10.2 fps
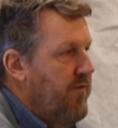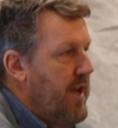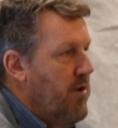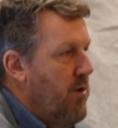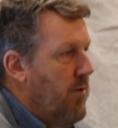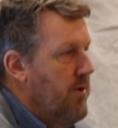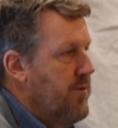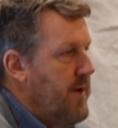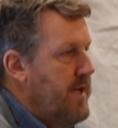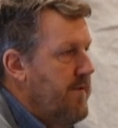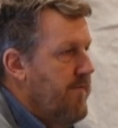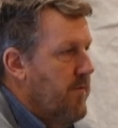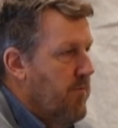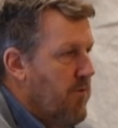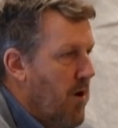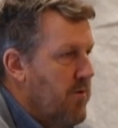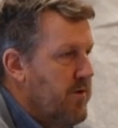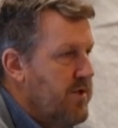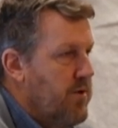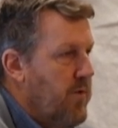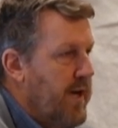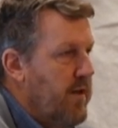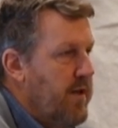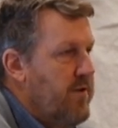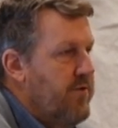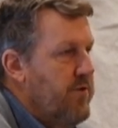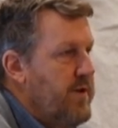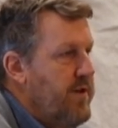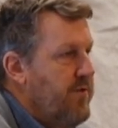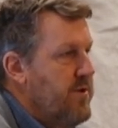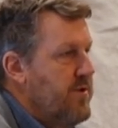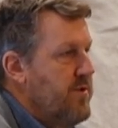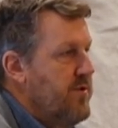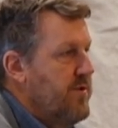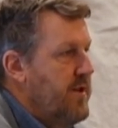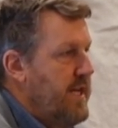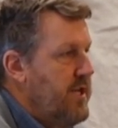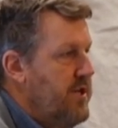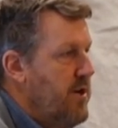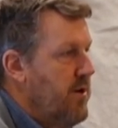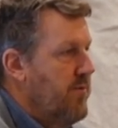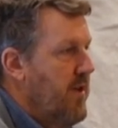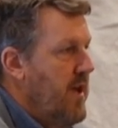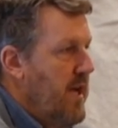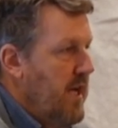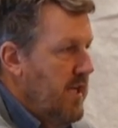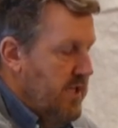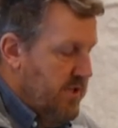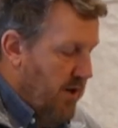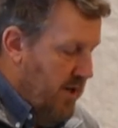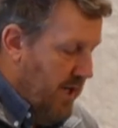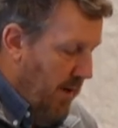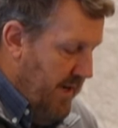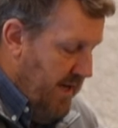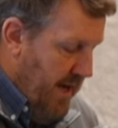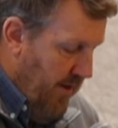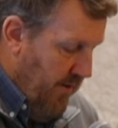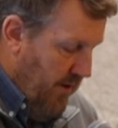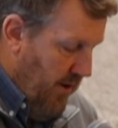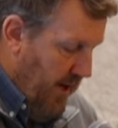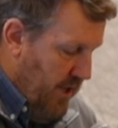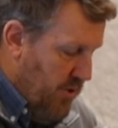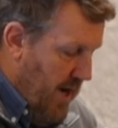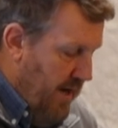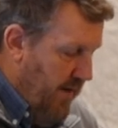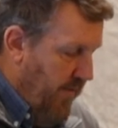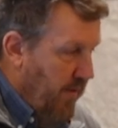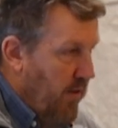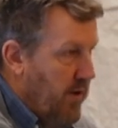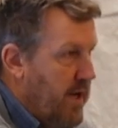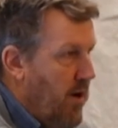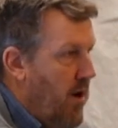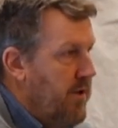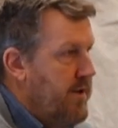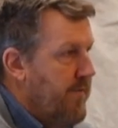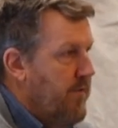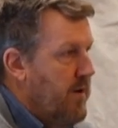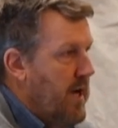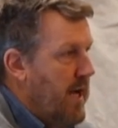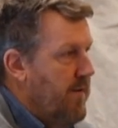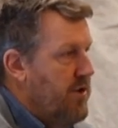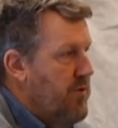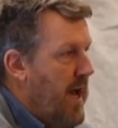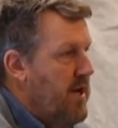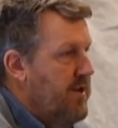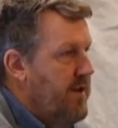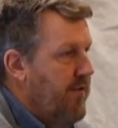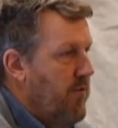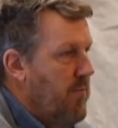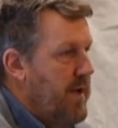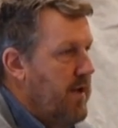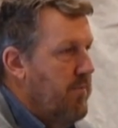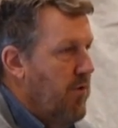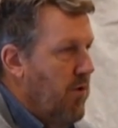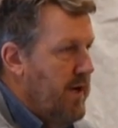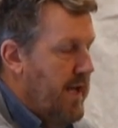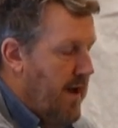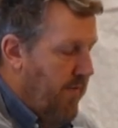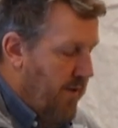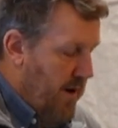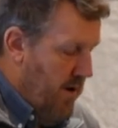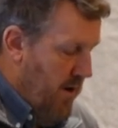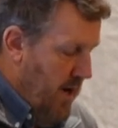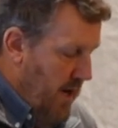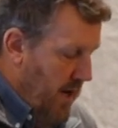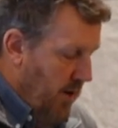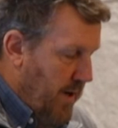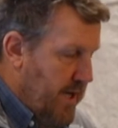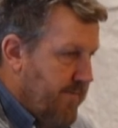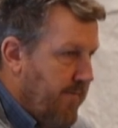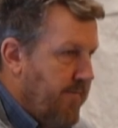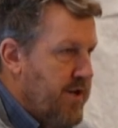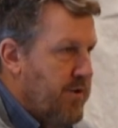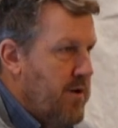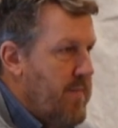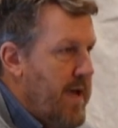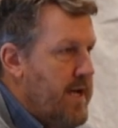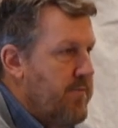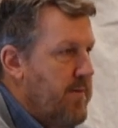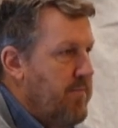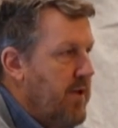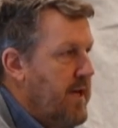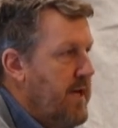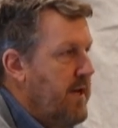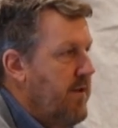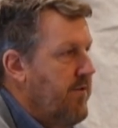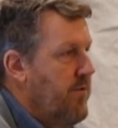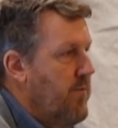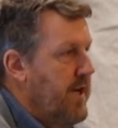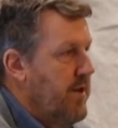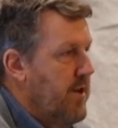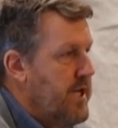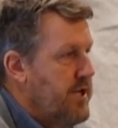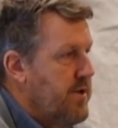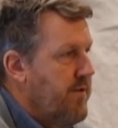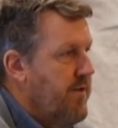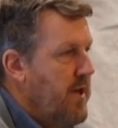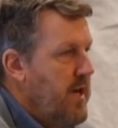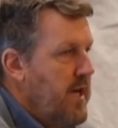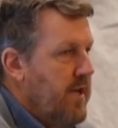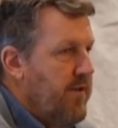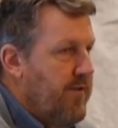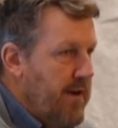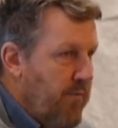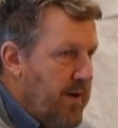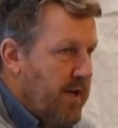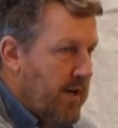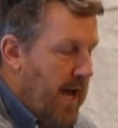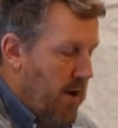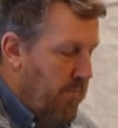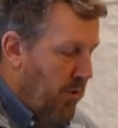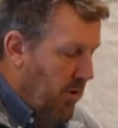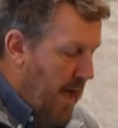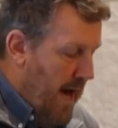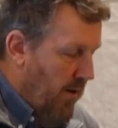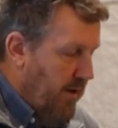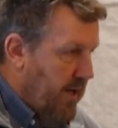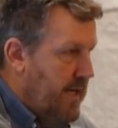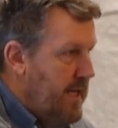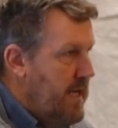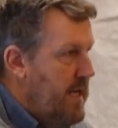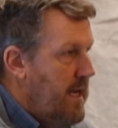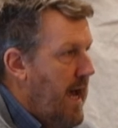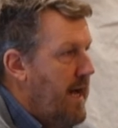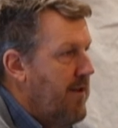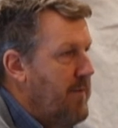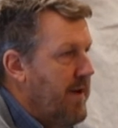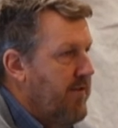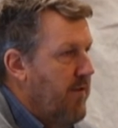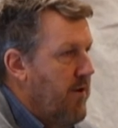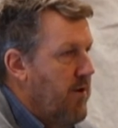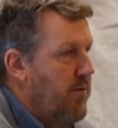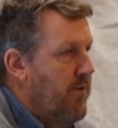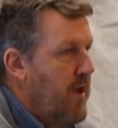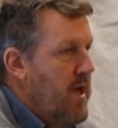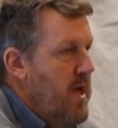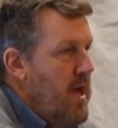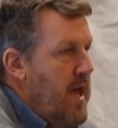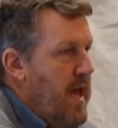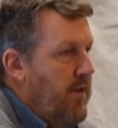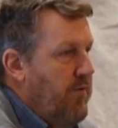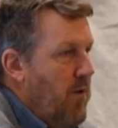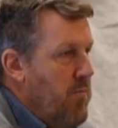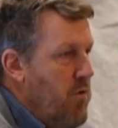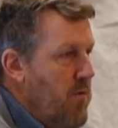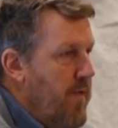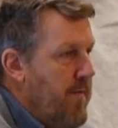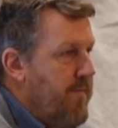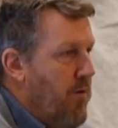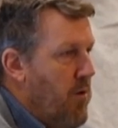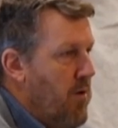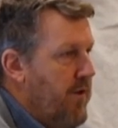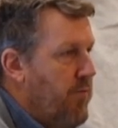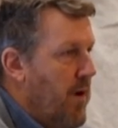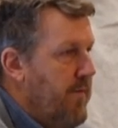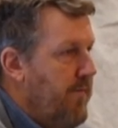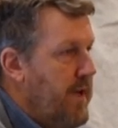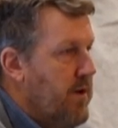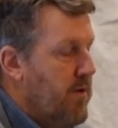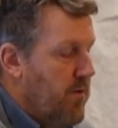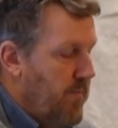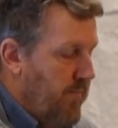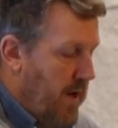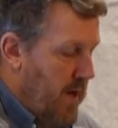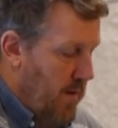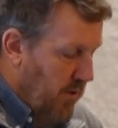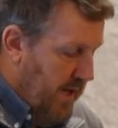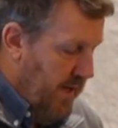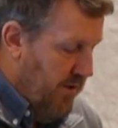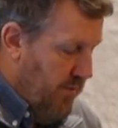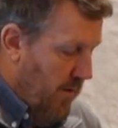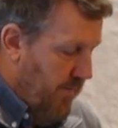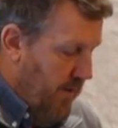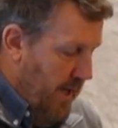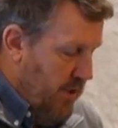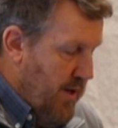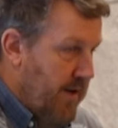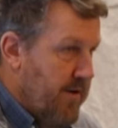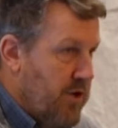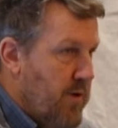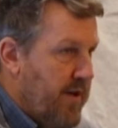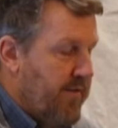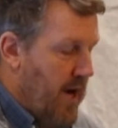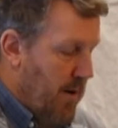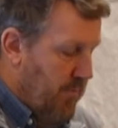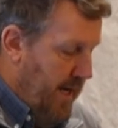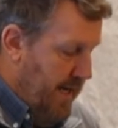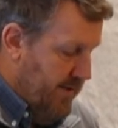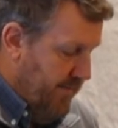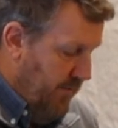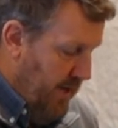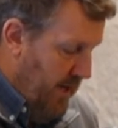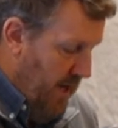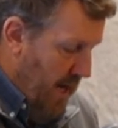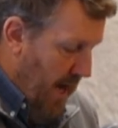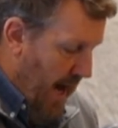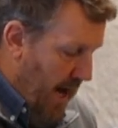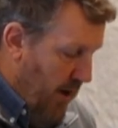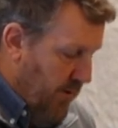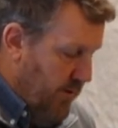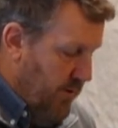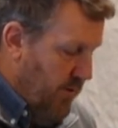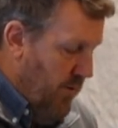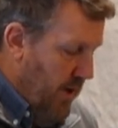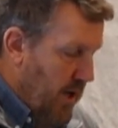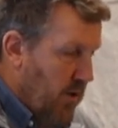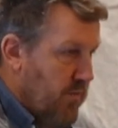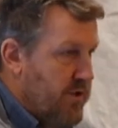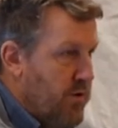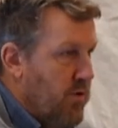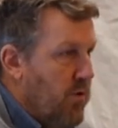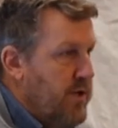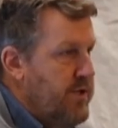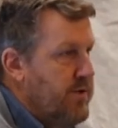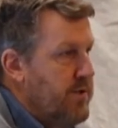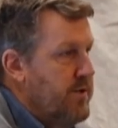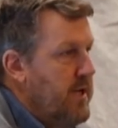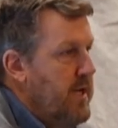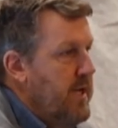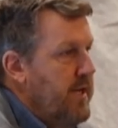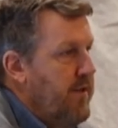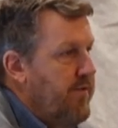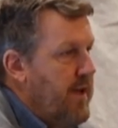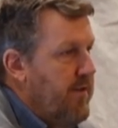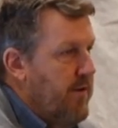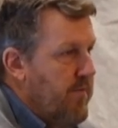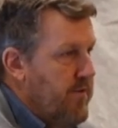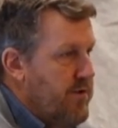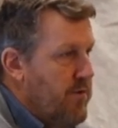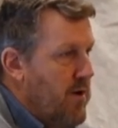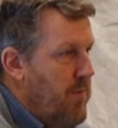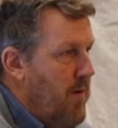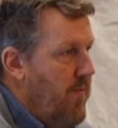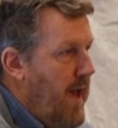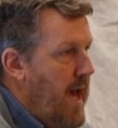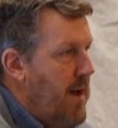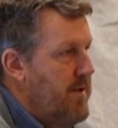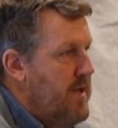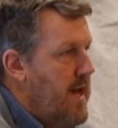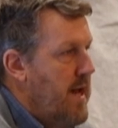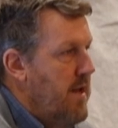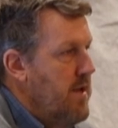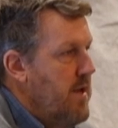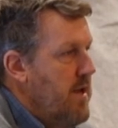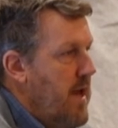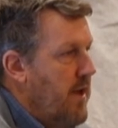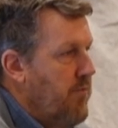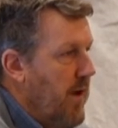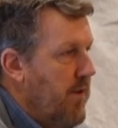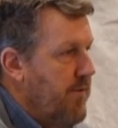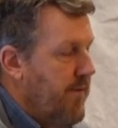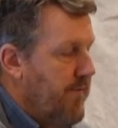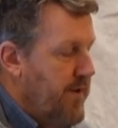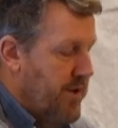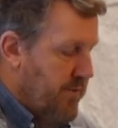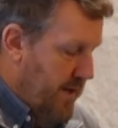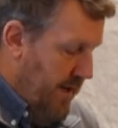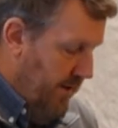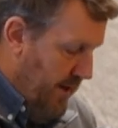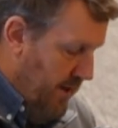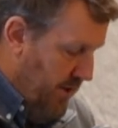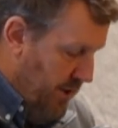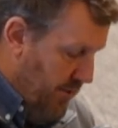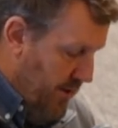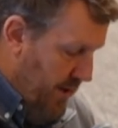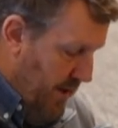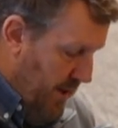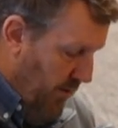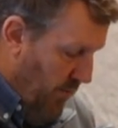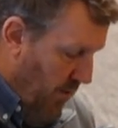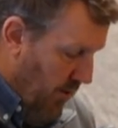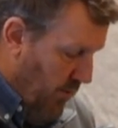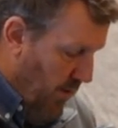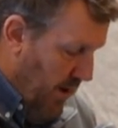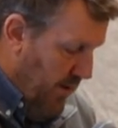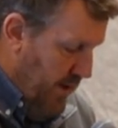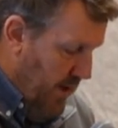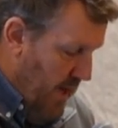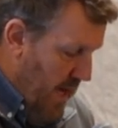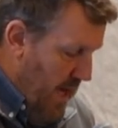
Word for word: the stakeholders, ranging from growers to regulators to researchers to NGOs, started coming together and trying to look at all the different kind of strategies that were being employed out there, ranging from fishery management plans to regulations, to see if we could kind of pull out key aspects of those and sort of move them forward as one vehicle, um, looking to sort of try to address comprehensively how to restore oysters in the sense of restoring both the habitat as well as the fishery and the industry and the water quality.